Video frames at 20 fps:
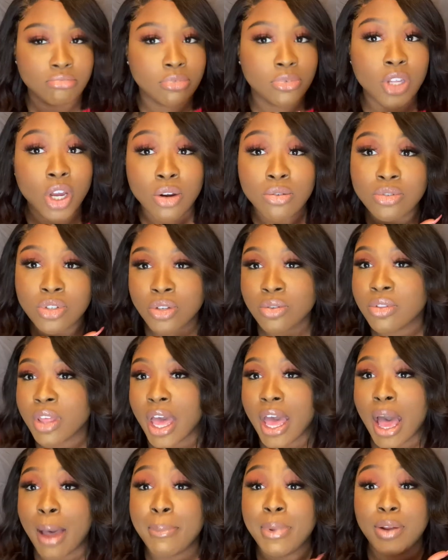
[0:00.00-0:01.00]
Don't do
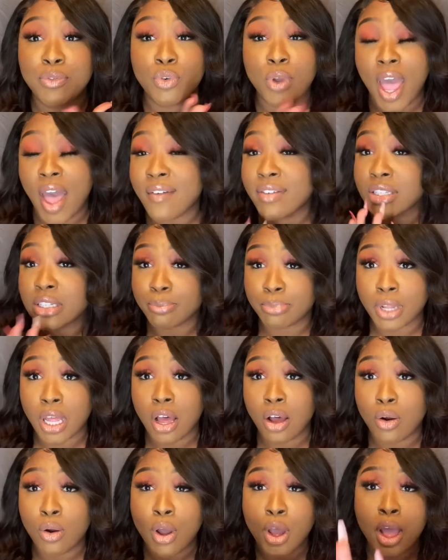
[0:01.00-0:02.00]
that. I mean, if you have it to
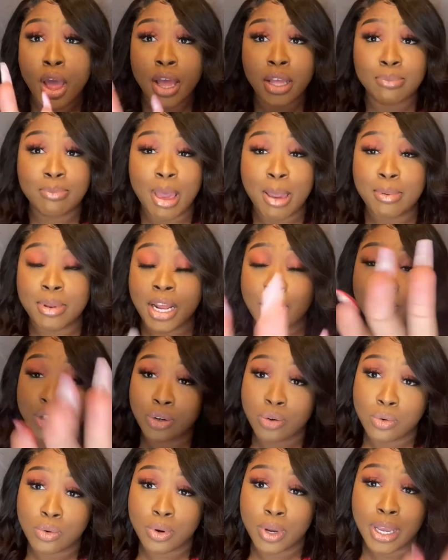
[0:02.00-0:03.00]
blow, baby, that's your
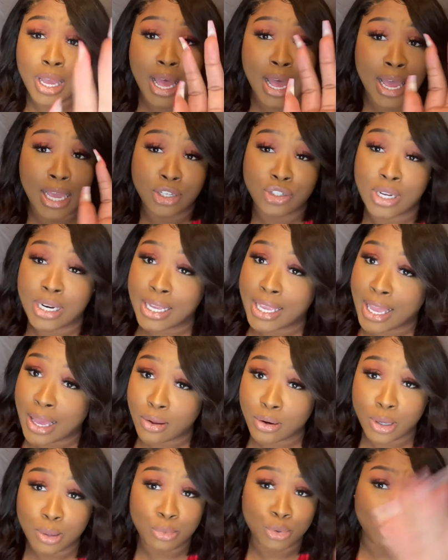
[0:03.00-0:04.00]
coin. I ain't trying to
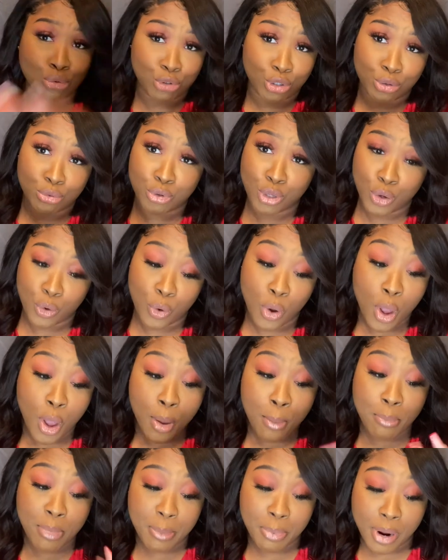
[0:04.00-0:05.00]
count them. You do you.
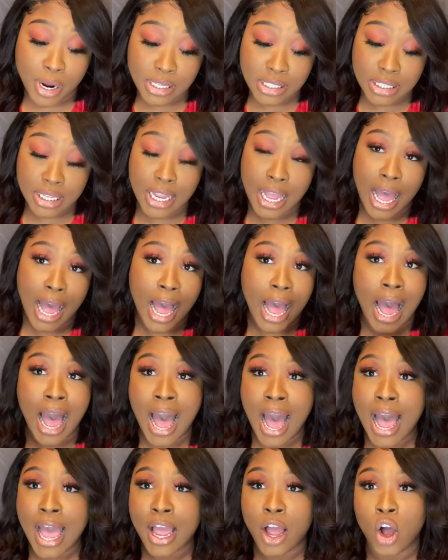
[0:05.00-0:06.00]
Me personally,
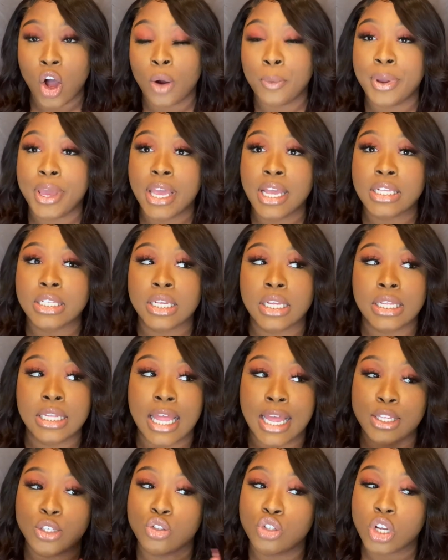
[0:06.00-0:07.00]
I always
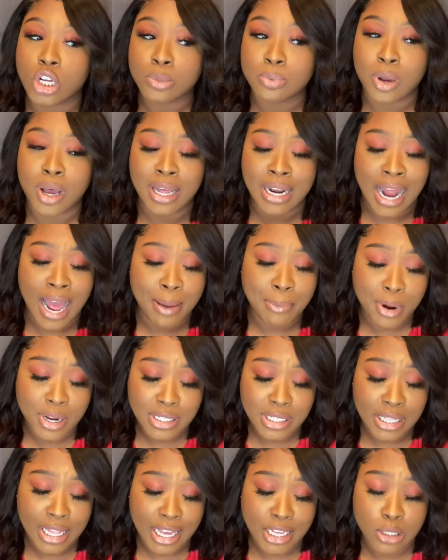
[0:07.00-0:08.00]
like to start small. And I
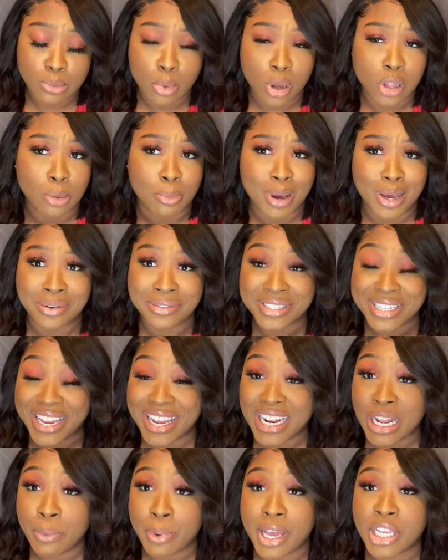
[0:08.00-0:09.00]
personally like smaller bottles
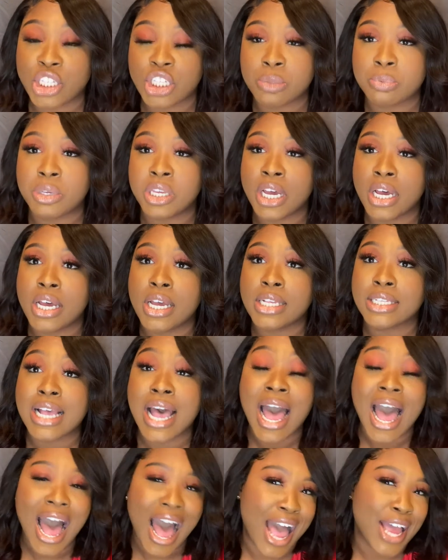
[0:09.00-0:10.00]
anyway, just because
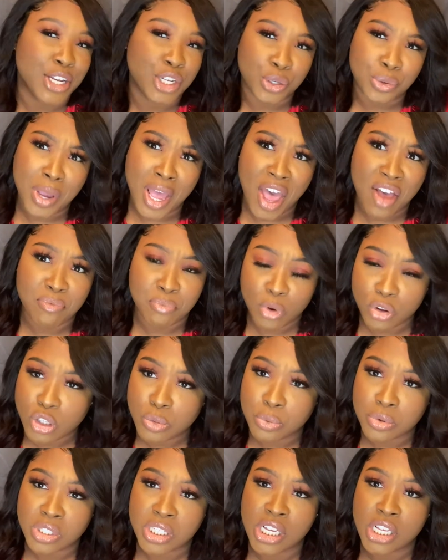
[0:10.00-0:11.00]
I do have
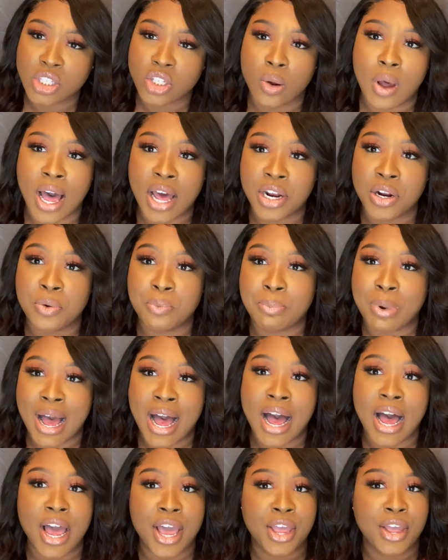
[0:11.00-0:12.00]
multiple scents. So I don't
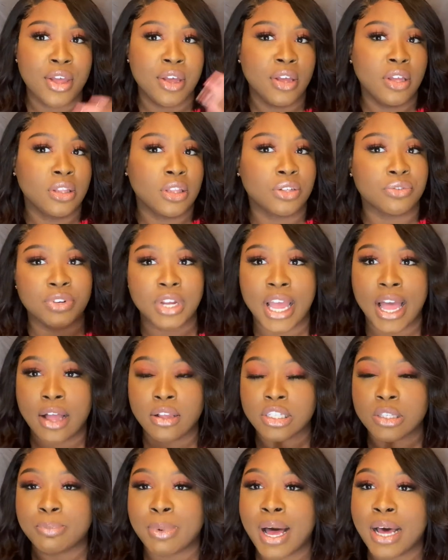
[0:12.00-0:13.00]
buy 3
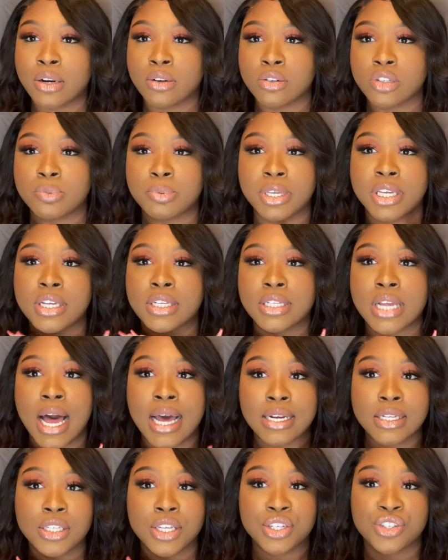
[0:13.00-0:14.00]
ounce bottles because
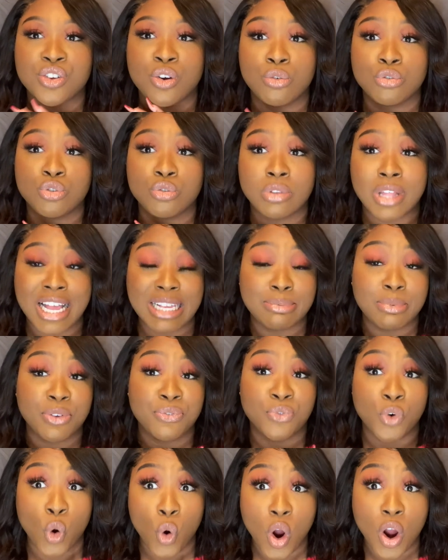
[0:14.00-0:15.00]
honestly, it's going to last me
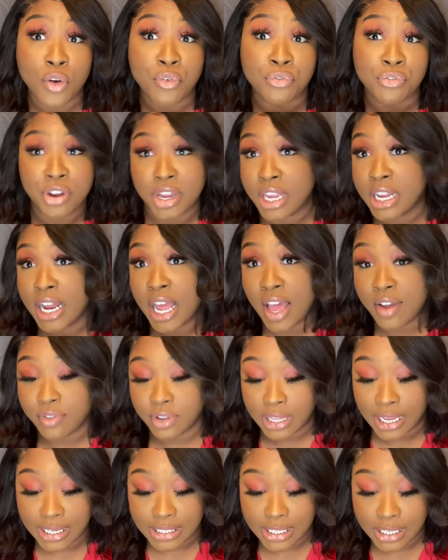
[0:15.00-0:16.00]
for freaking ever.
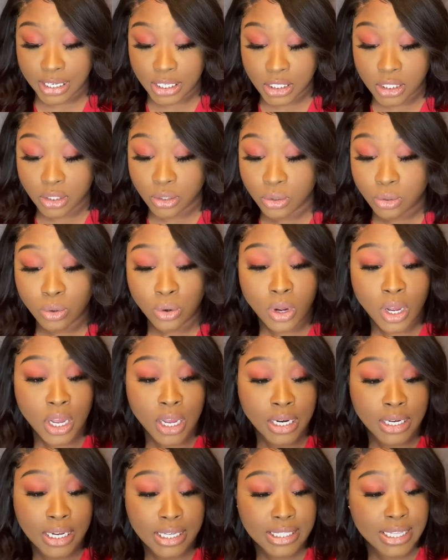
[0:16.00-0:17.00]
Like I said, this
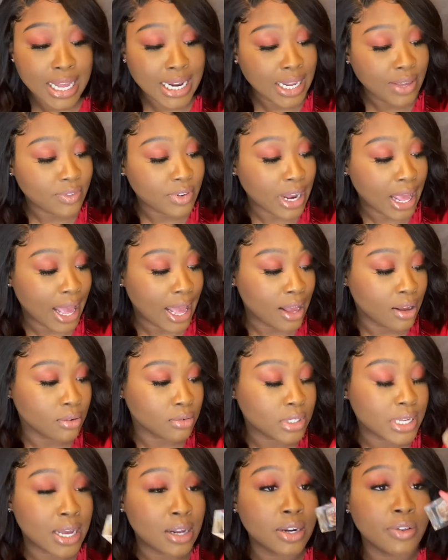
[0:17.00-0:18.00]
not even an
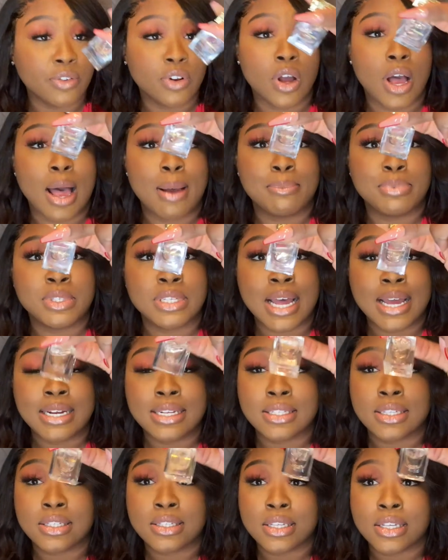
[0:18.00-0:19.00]
ounce. I don't even know how tiny
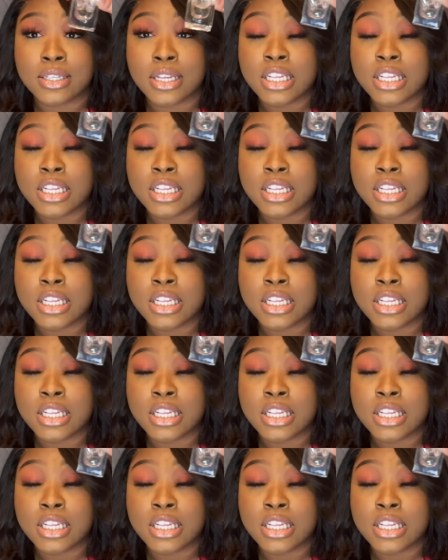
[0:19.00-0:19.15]
this is.